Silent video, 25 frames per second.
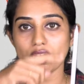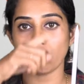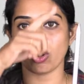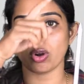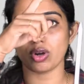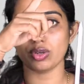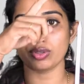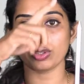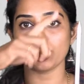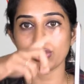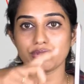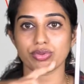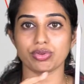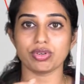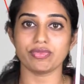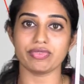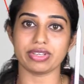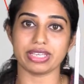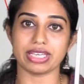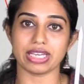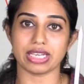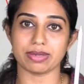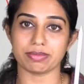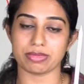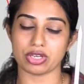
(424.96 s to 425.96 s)
altitude we
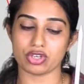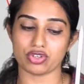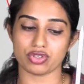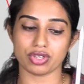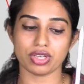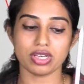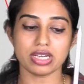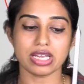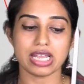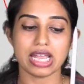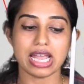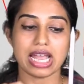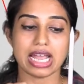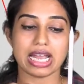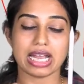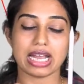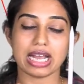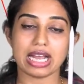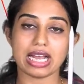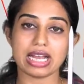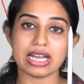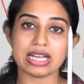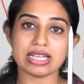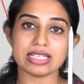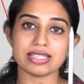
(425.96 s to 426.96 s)
can measure,
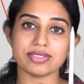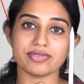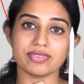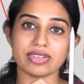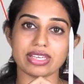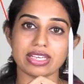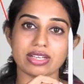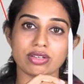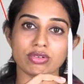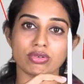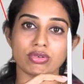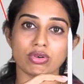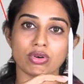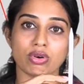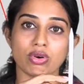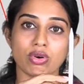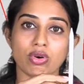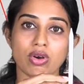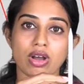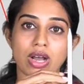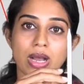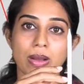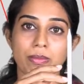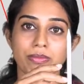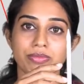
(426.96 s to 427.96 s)
as we
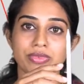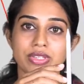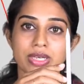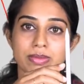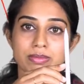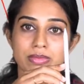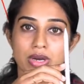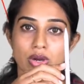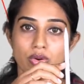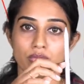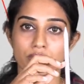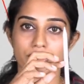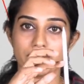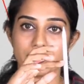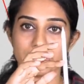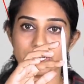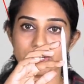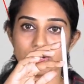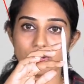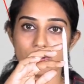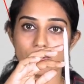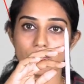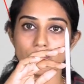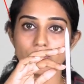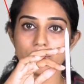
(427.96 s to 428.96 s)
go up the mountain
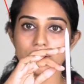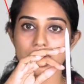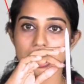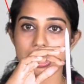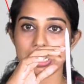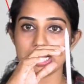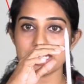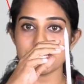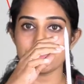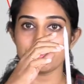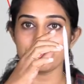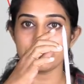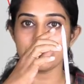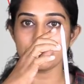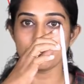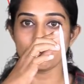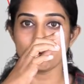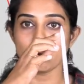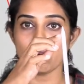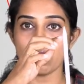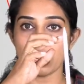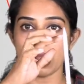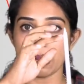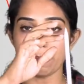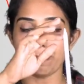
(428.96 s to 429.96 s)
or as we
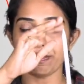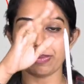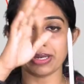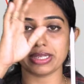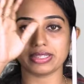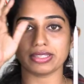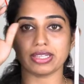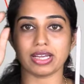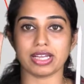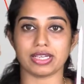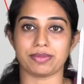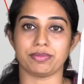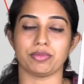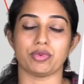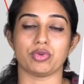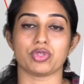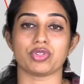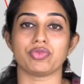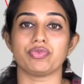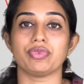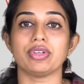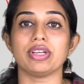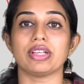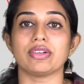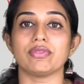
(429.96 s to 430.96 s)
go up in the
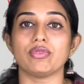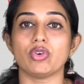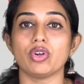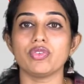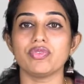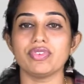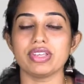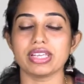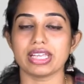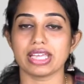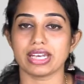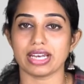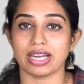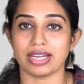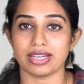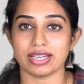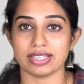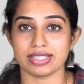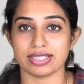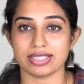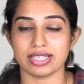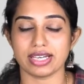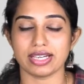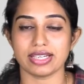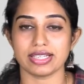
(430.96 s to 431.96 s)
atmosphere, what we can
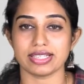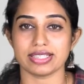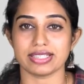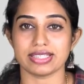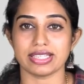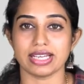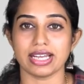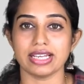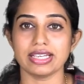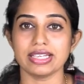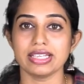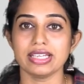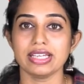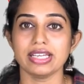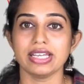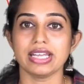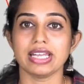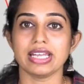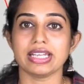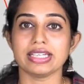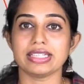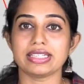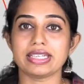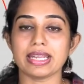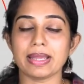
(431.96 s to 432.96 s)
understand is that
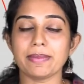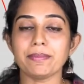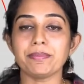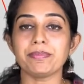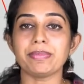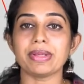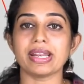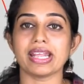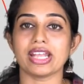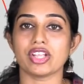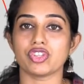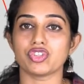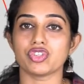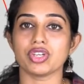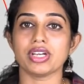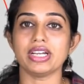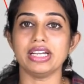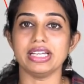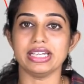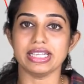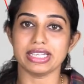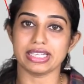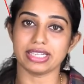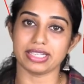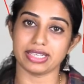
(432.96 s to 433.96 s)
temperature
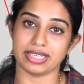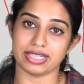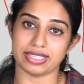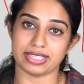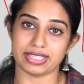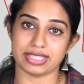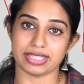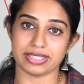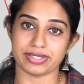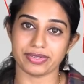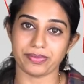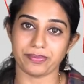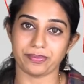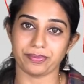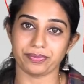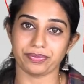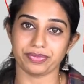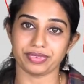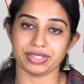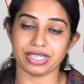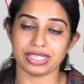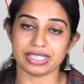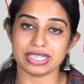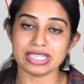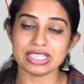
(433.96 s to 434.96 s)
decreases.
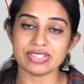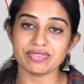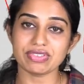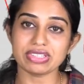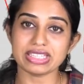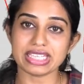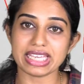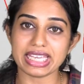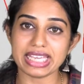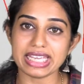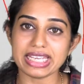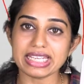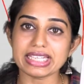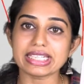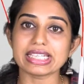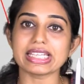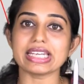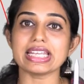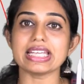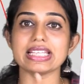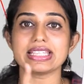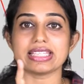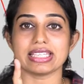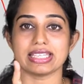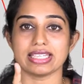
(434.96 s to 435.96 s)
That is, with
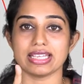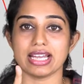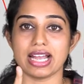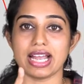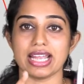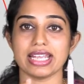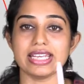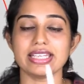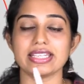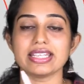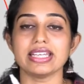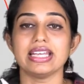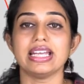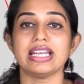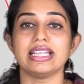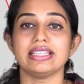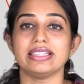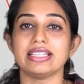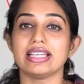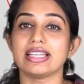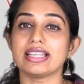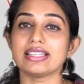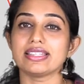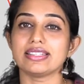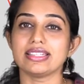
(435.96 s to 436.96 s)
increase in height,
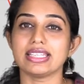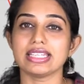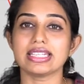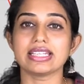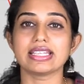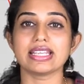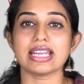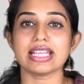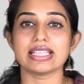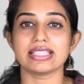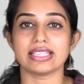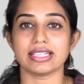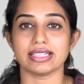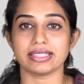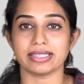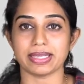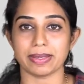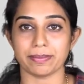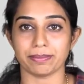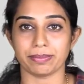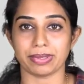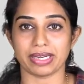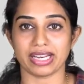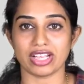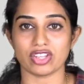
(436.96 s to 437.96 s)
there is decrease in
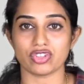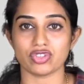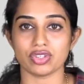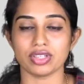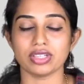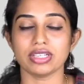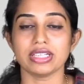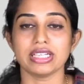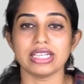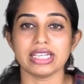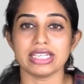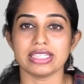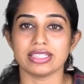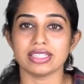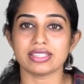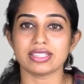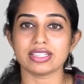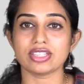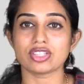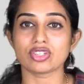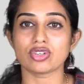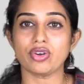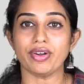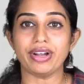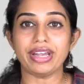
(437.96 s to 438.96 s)
temperature. This
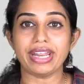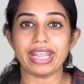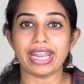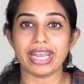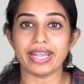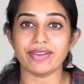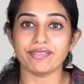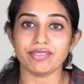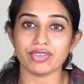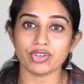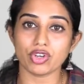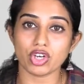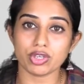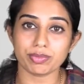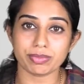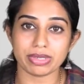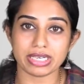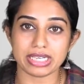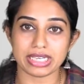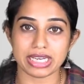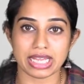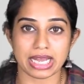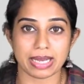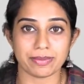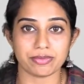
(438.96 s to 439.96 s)
is called
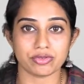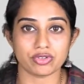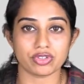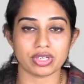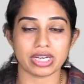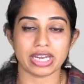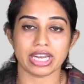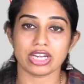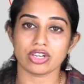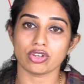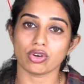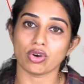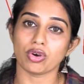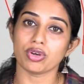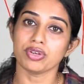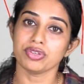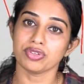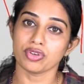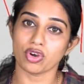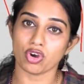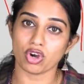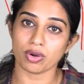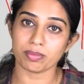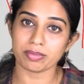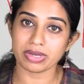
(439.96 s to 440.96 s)
environment lapse rate or
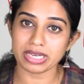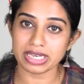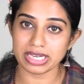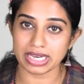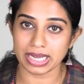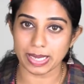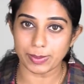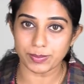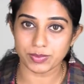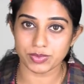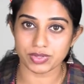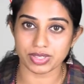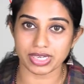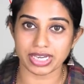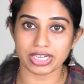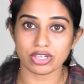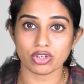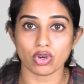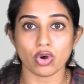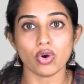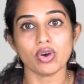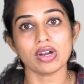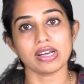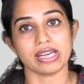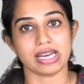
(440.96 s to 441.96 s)
normal lapse rate
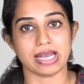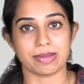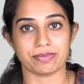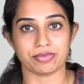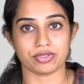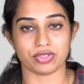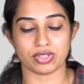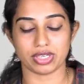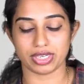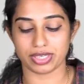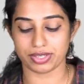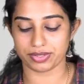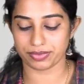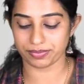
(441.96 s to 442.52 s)
or lapse rate.